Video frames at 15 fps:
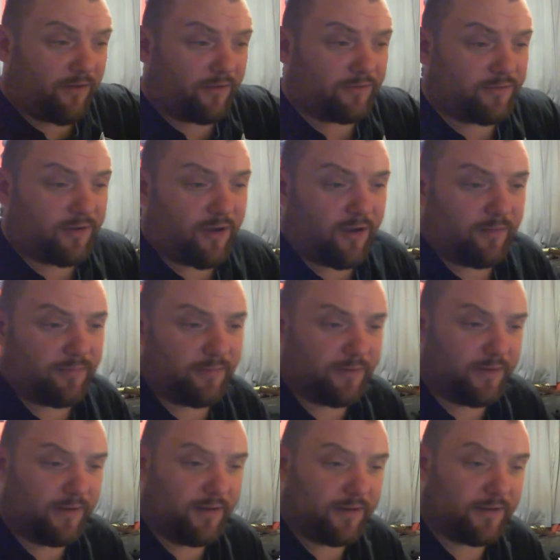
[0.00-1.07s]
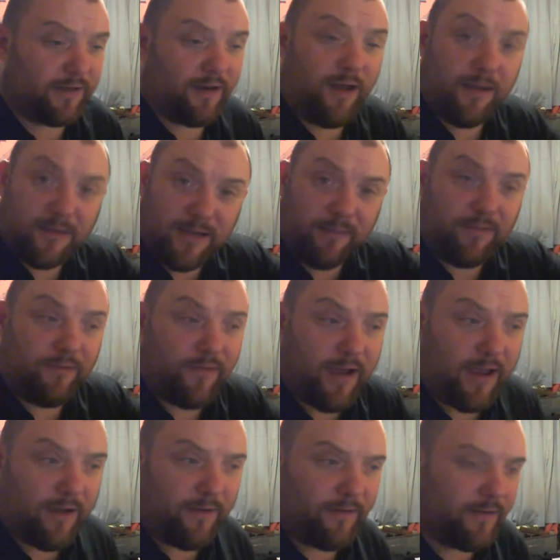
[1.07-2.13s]
on top because it lights up the
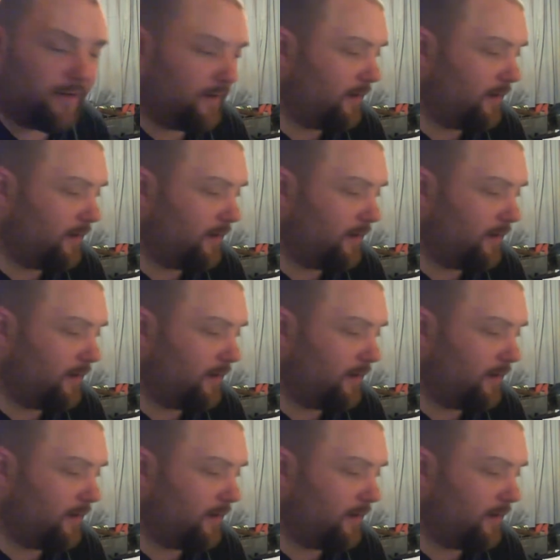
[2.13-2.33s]
rail.